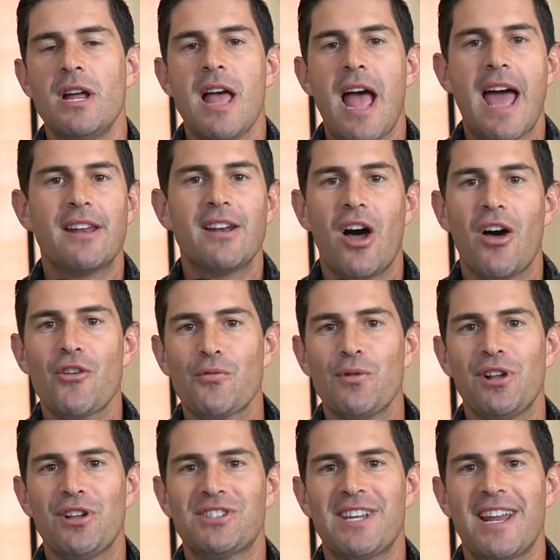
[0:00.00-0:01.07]
And in other
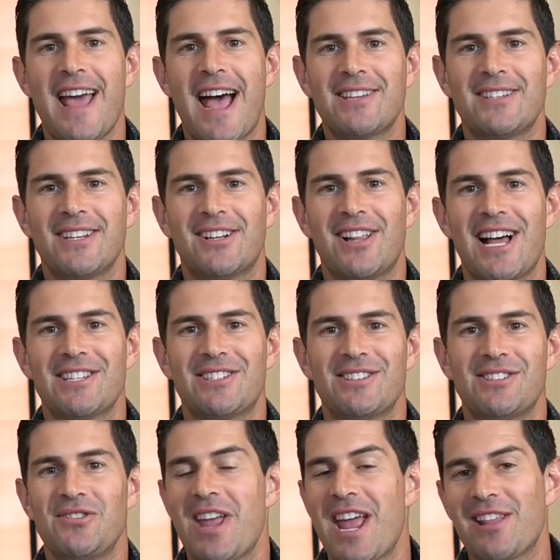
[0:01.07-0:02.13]
real estate asset classes,
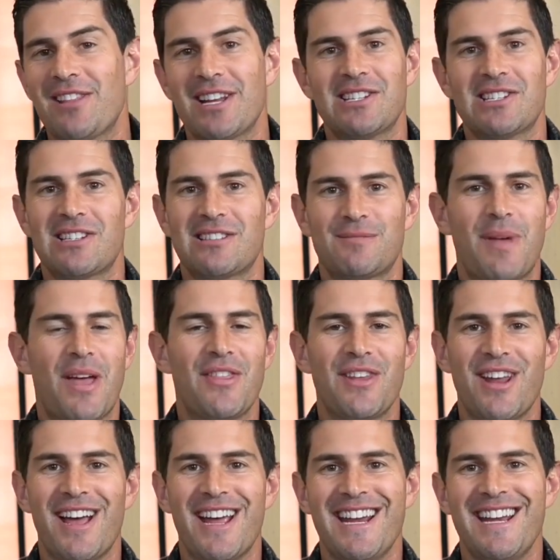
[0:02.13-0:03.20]
you can't like spend the
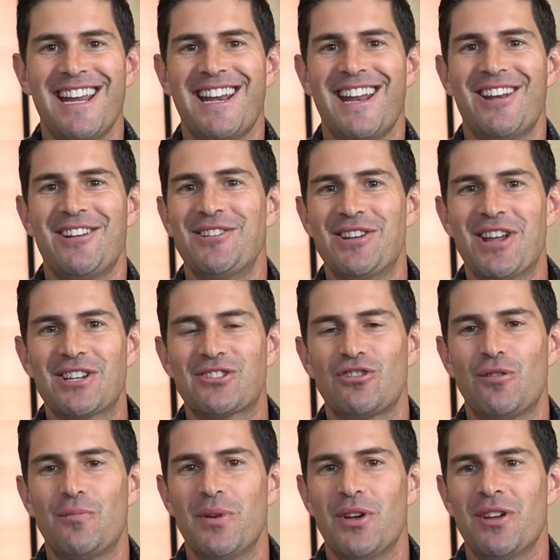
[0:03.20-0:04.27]
night in an
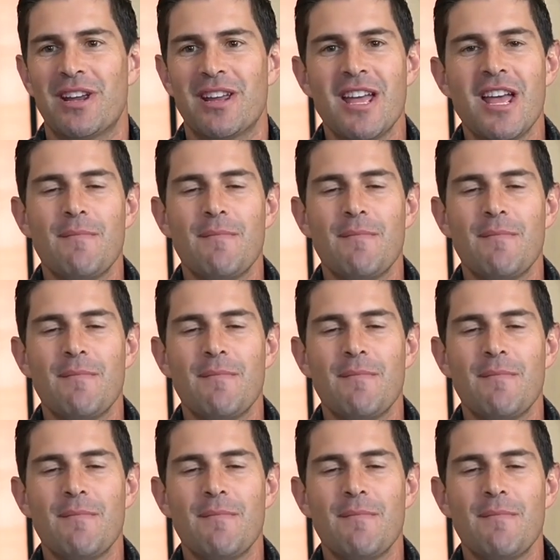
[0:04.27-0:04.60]
industrial building.